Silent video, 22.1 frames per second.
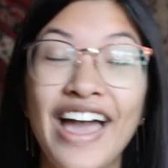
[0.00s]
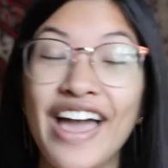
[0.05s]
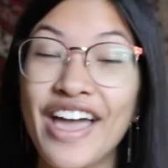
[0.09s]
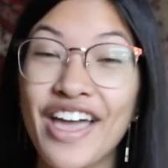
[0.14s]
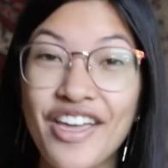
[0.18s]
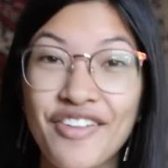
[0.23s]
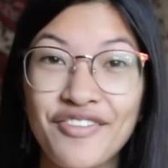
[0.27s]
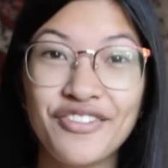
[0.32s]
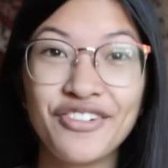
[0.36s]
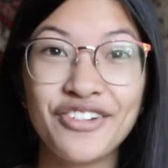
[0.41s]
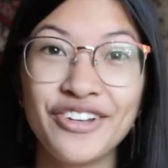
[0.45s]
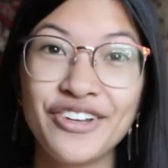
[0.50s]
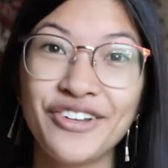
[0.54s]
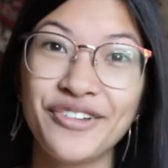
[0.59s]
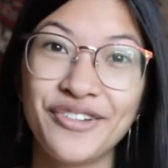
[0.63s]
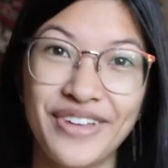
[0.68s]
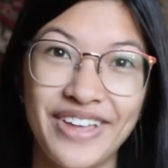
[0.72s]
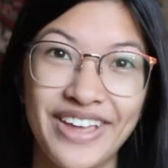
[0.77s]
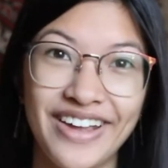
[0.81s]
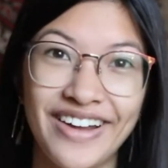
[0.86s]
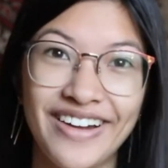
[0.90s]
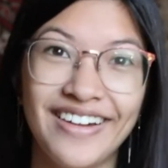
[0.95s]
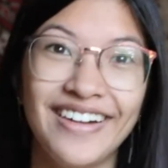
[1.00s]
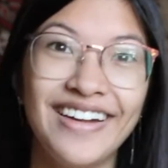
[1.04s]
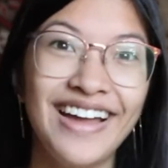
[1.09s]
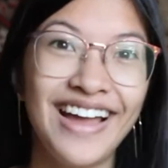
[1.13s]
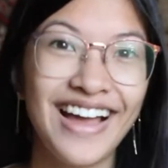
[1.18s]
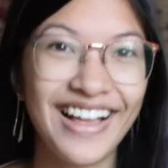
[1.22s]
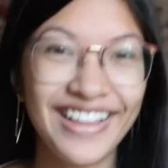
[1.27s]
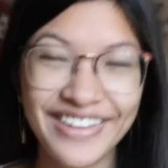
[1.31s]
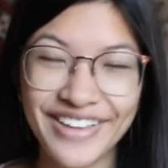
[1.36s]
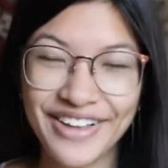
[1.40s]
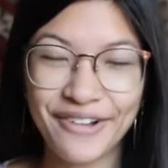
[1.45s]
If you're new here,
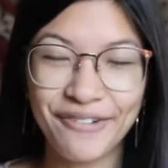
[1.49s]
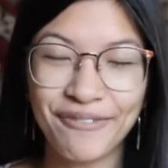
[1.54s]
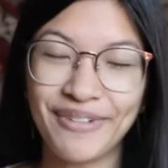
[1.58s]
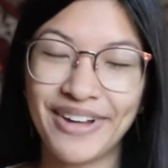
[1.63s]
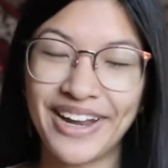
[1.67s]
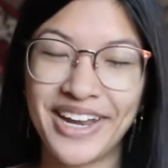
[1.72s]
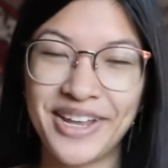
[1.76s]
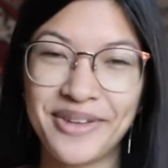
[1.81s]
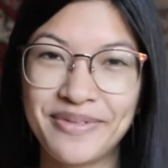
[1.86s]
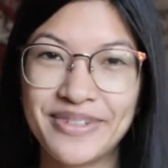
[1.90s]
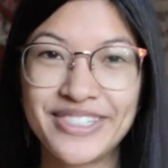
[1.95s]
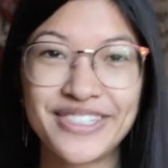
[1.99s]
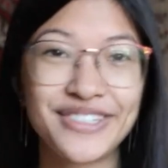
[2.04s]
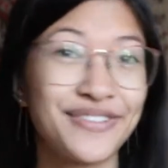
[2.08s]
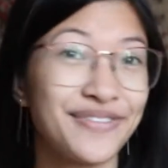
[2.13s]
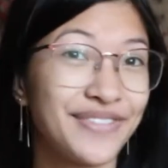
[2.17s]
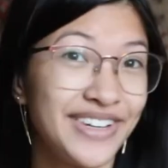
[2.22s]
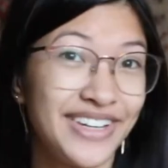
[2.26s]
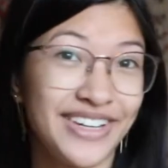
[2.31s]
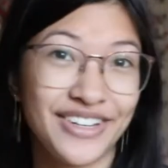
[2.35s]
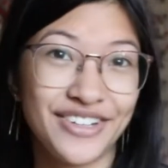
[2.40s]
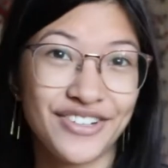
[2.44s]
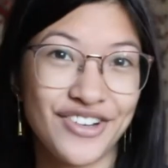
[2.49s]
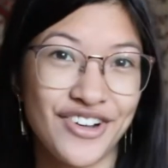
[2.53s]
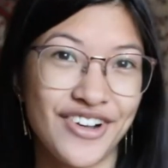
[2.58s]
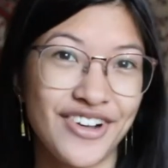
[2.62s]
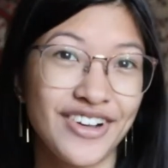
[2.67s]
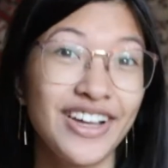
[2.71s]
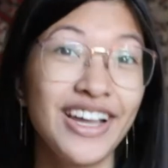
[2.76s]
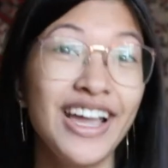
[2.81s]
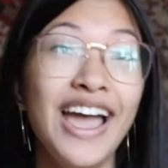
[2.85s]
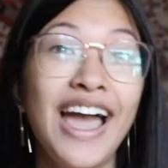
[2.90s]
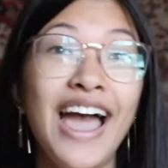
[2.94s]
hello, my name is Serena
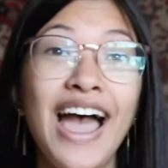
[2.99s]
Chong.